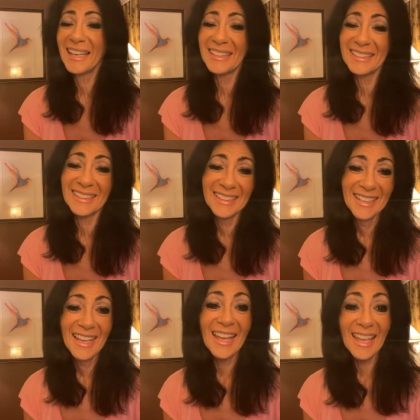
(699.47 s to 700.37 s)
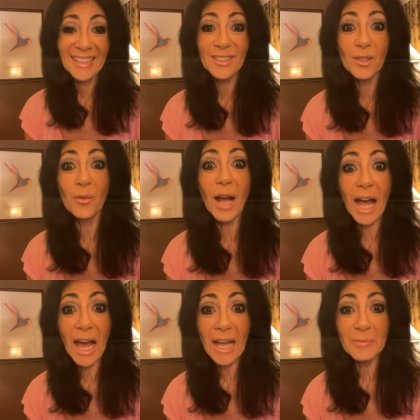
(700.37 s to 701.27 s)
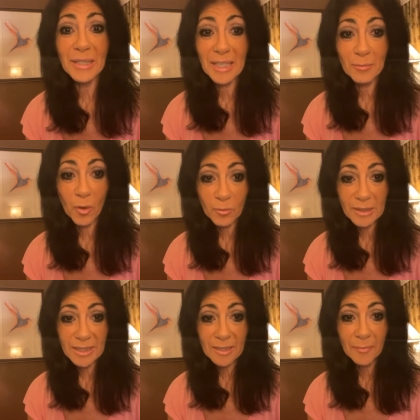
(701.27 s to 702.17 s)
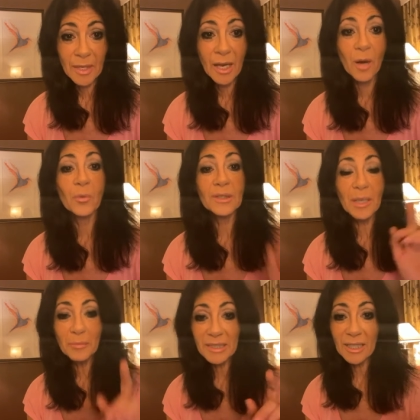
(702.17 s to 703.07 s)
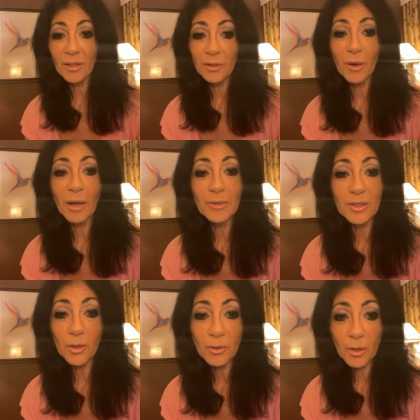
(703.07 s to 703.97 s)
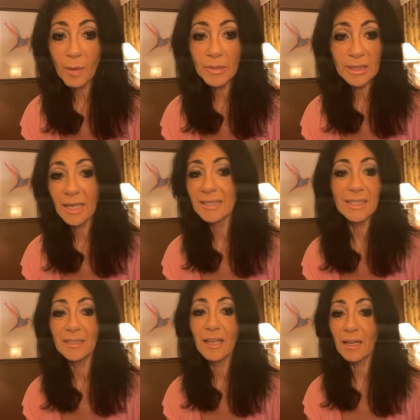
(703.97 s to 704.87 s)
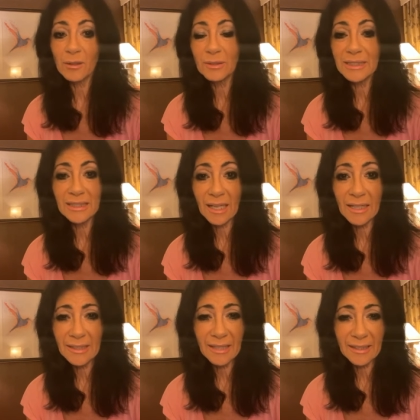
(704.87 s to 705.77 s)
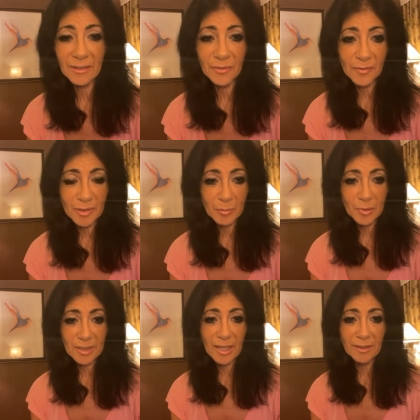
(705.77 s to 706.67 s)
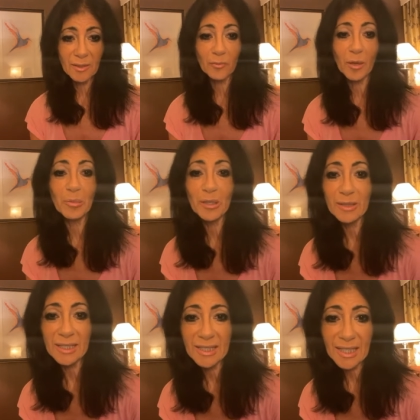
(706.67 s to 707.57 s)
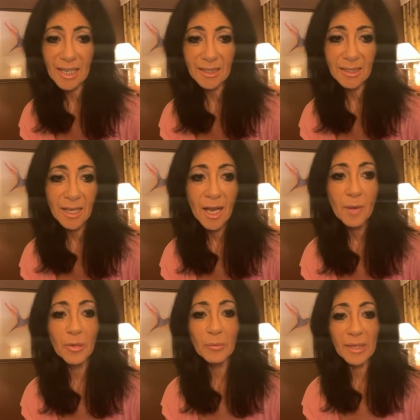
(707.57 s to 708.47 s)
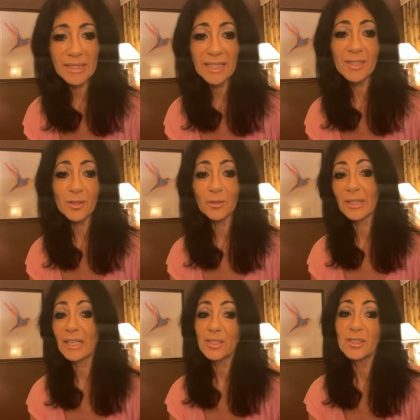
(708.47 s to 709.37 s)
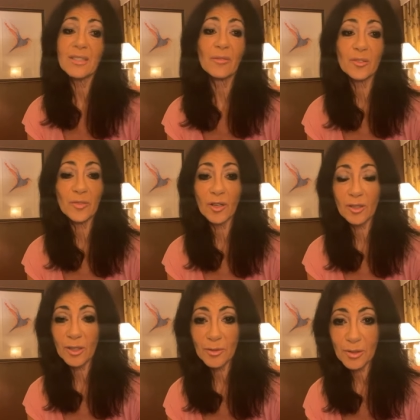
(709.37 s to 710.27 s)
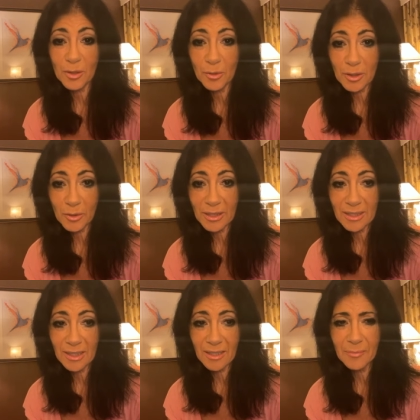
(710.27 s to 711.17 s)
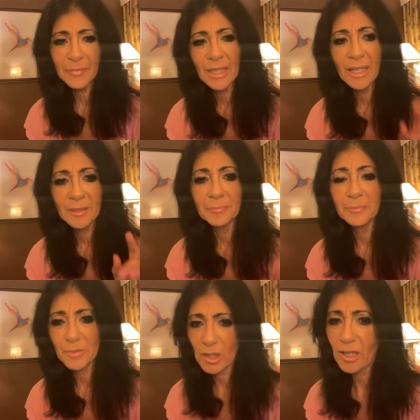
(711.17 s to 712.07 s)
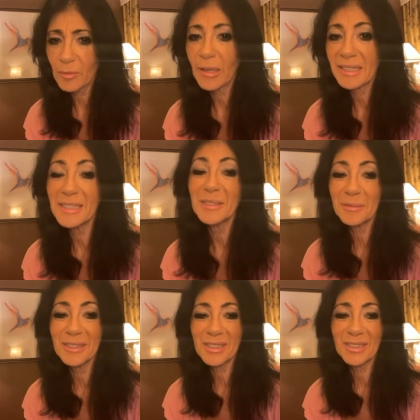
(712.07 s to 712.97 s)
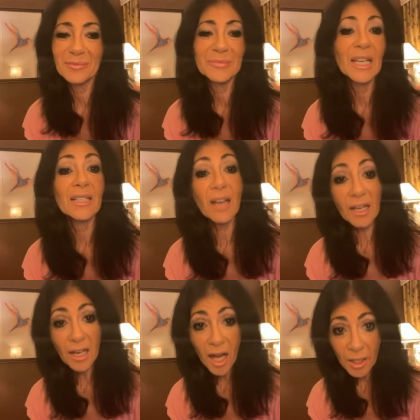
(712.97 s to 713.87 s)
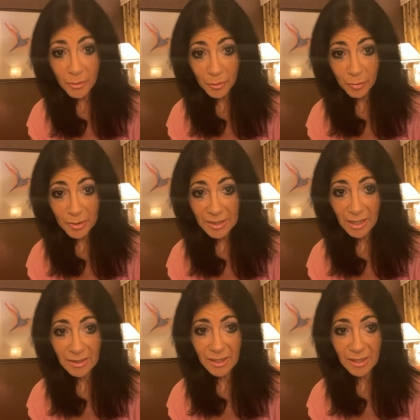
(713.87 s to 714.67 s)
and, and so I became homeless. Well, let me tell you, I was so traumatized that not only did I not get 50% of my parents' estate, but my sister that I just never felt close to or trusted Hmm, talk about intuition, got 100%